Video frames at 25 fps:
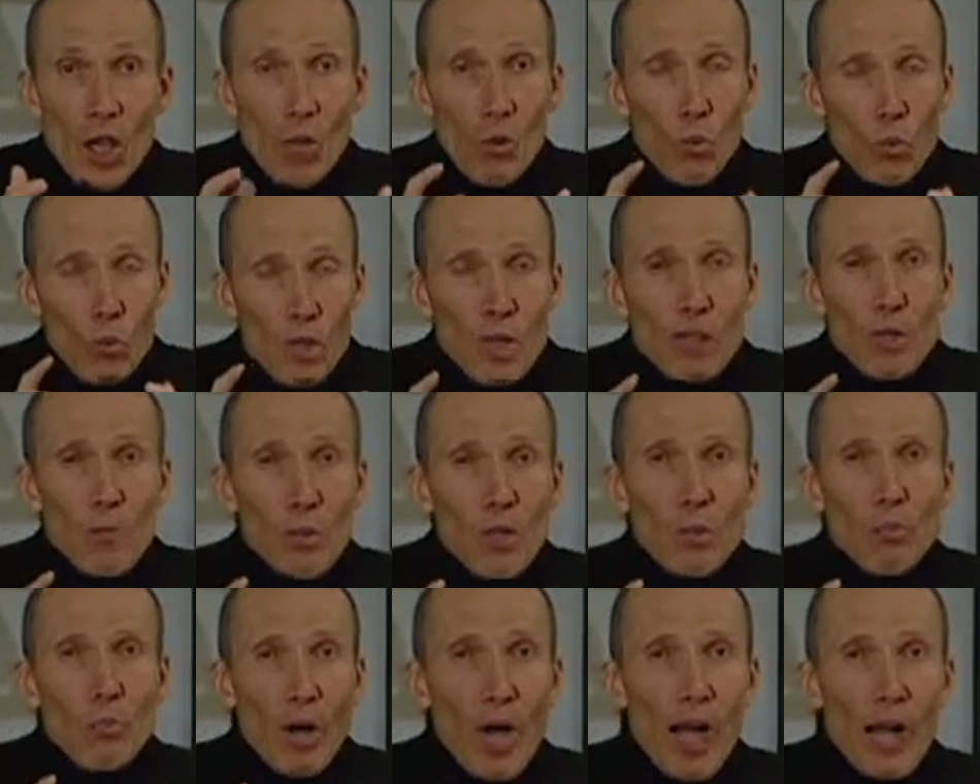Would it
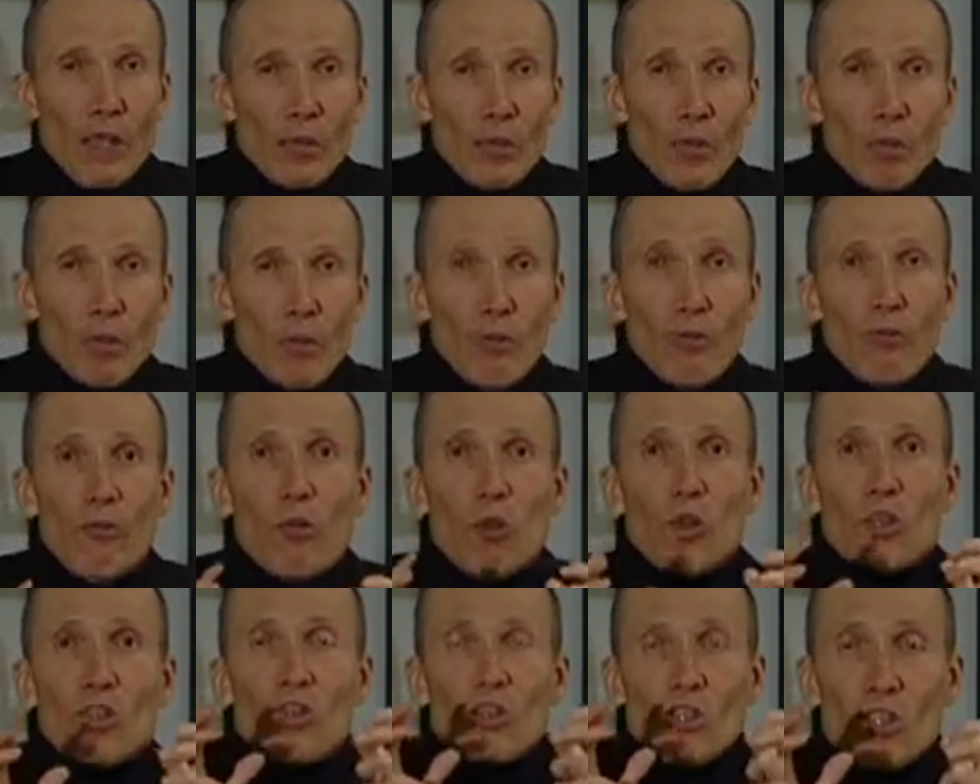be possible
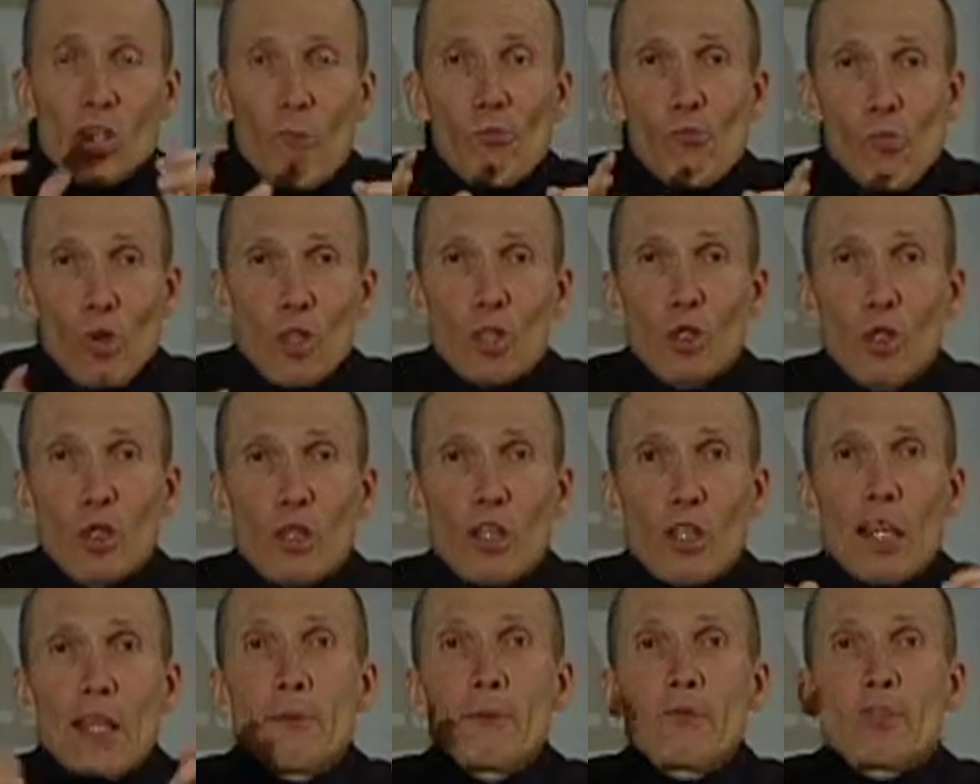for someone who
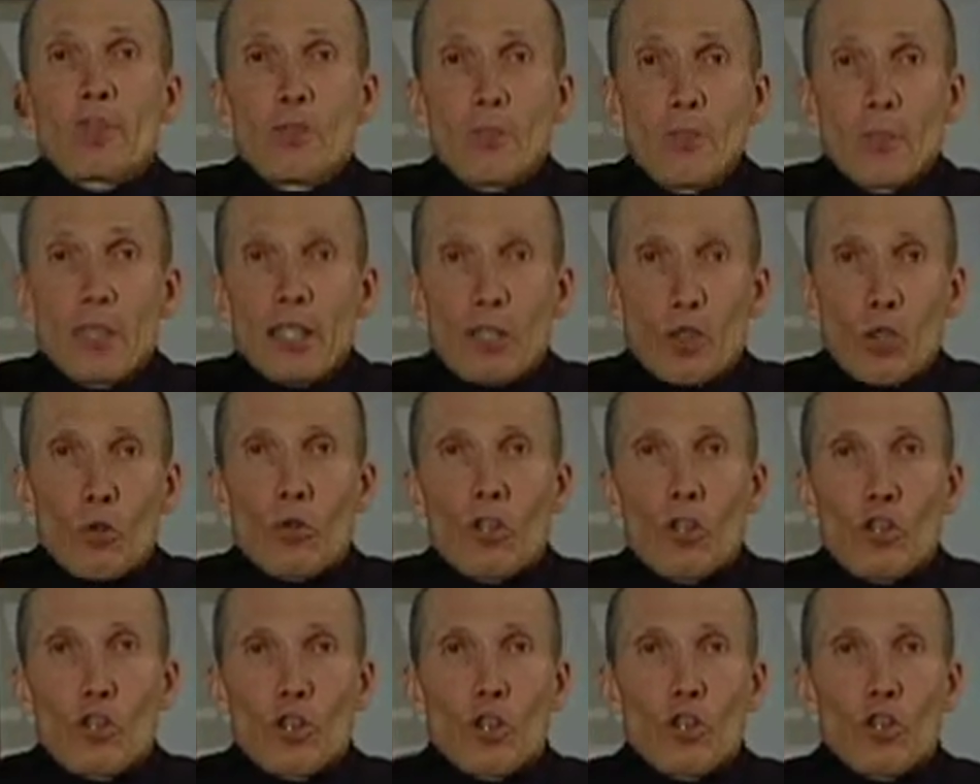claims to be a
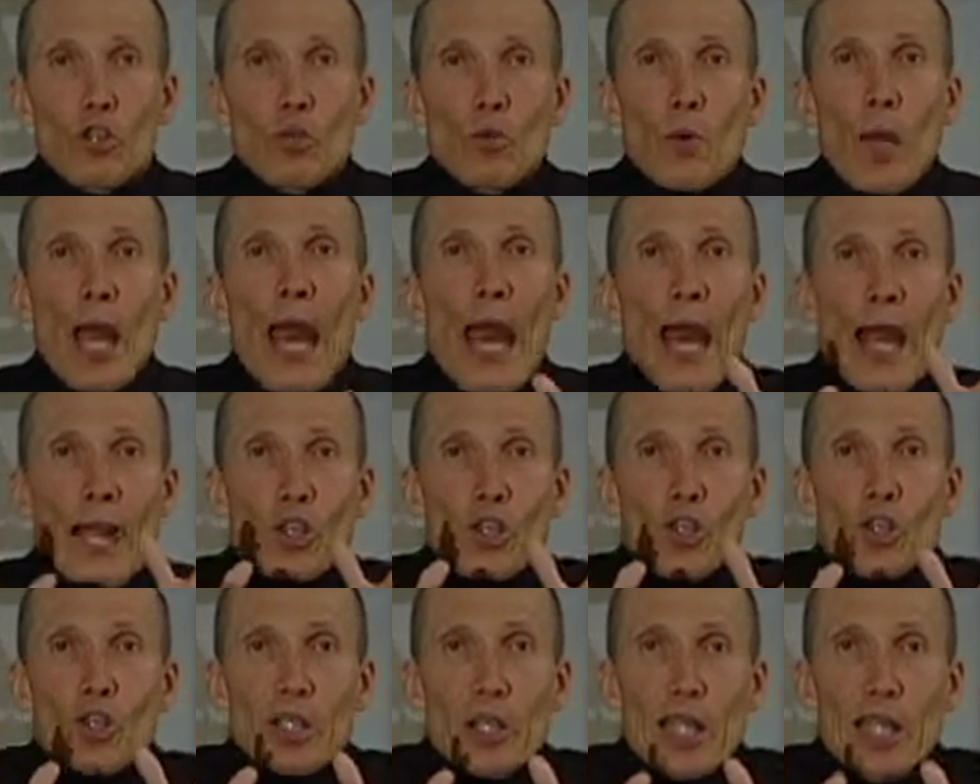Christian to
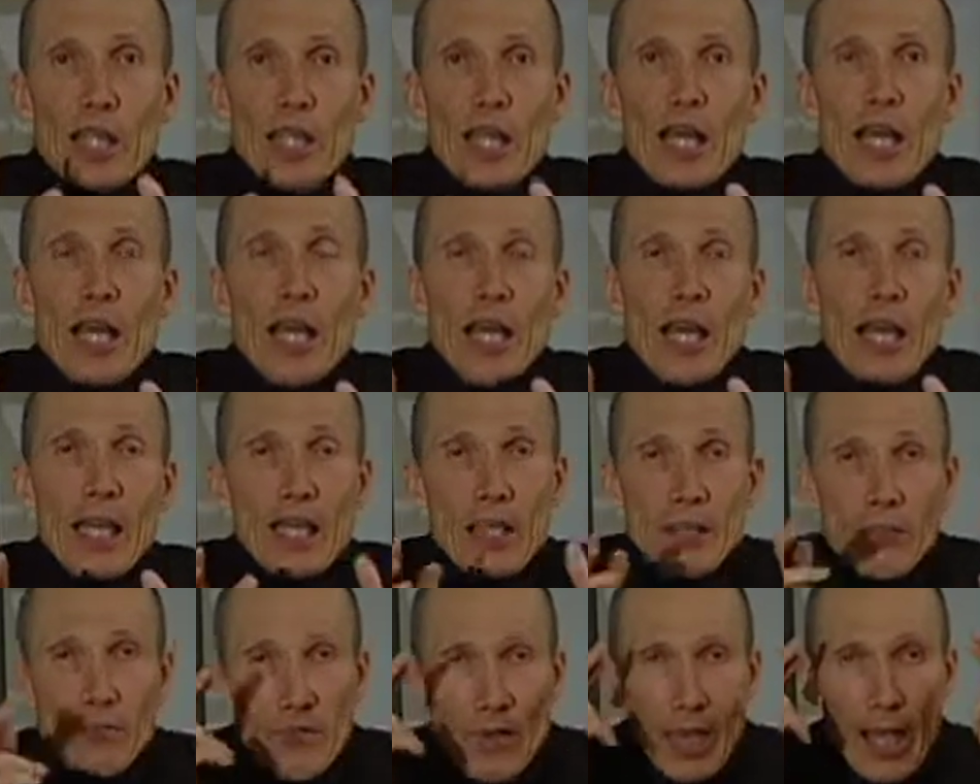actually,
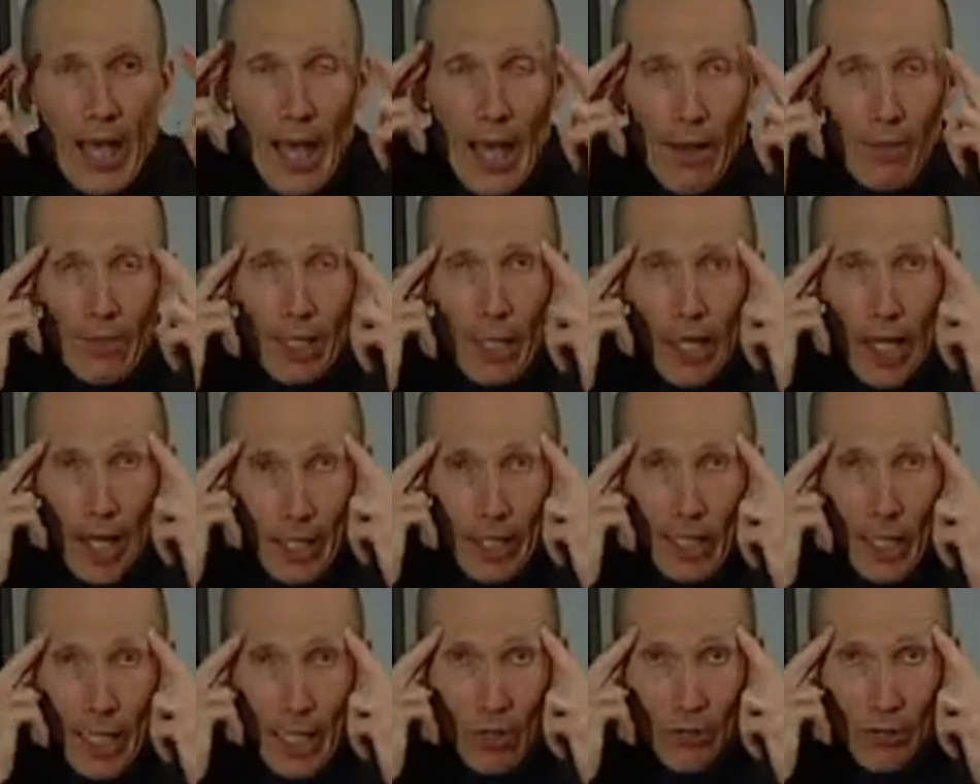if they have an
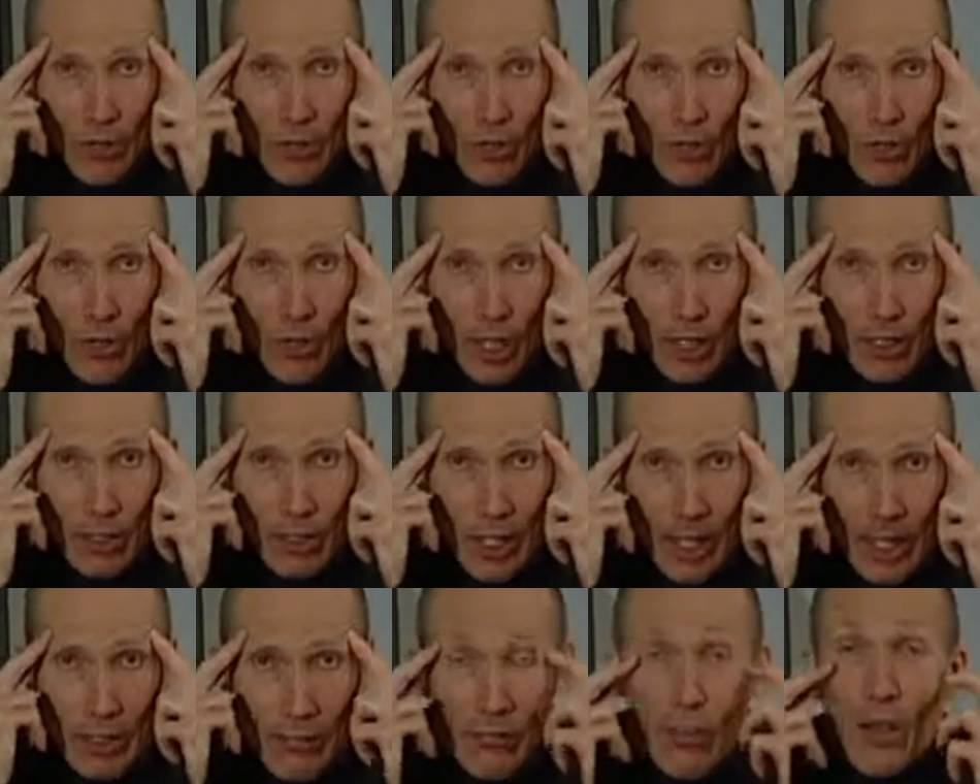unhealthy thought
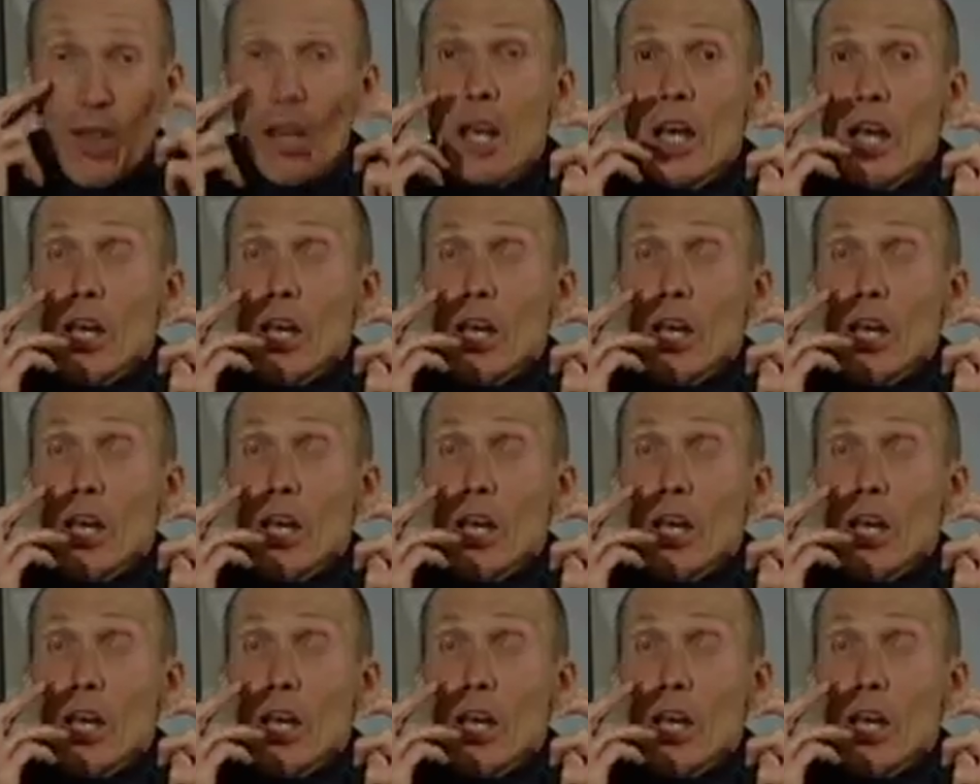life,